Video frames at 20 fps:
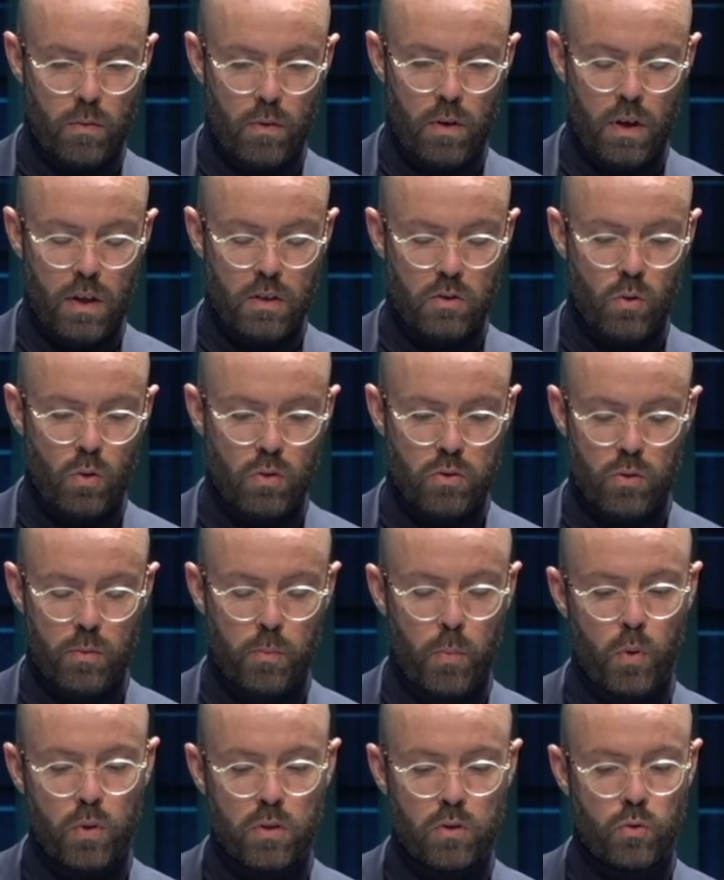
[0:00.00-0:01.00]
it's also
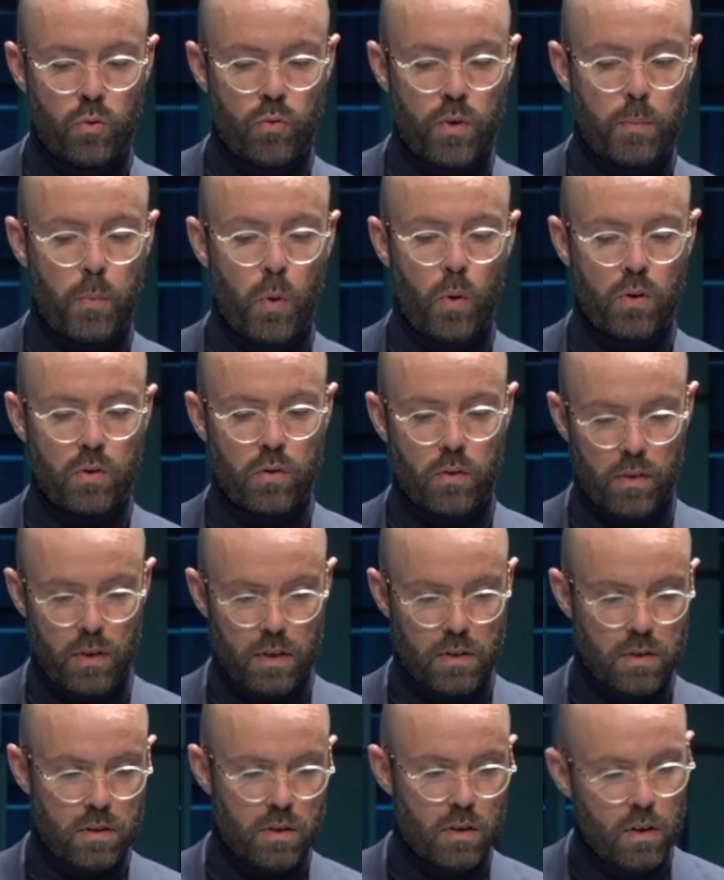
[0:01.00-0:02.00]
important to report on
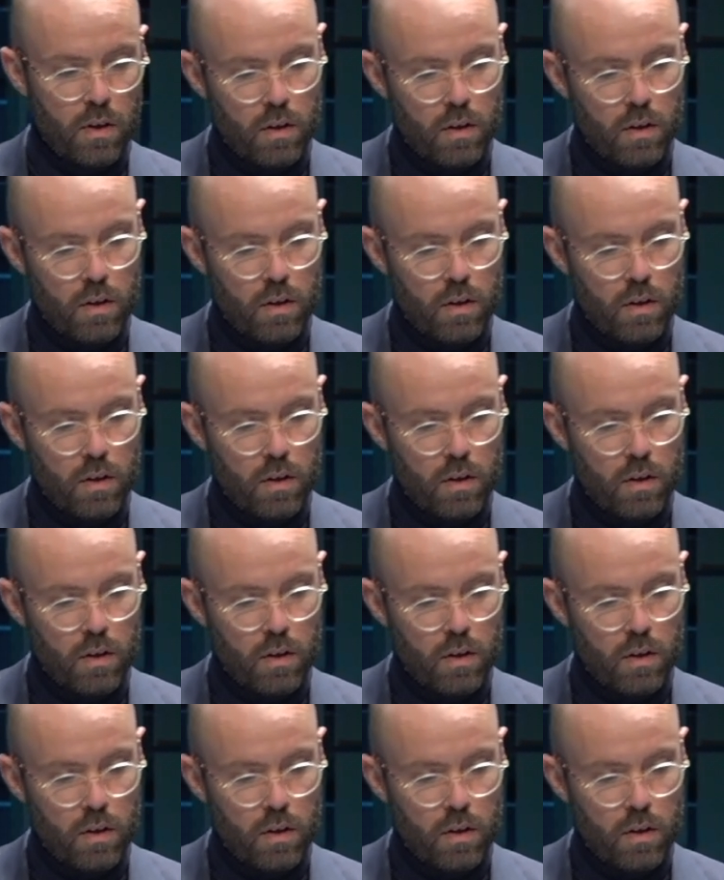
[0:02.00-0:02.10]
this.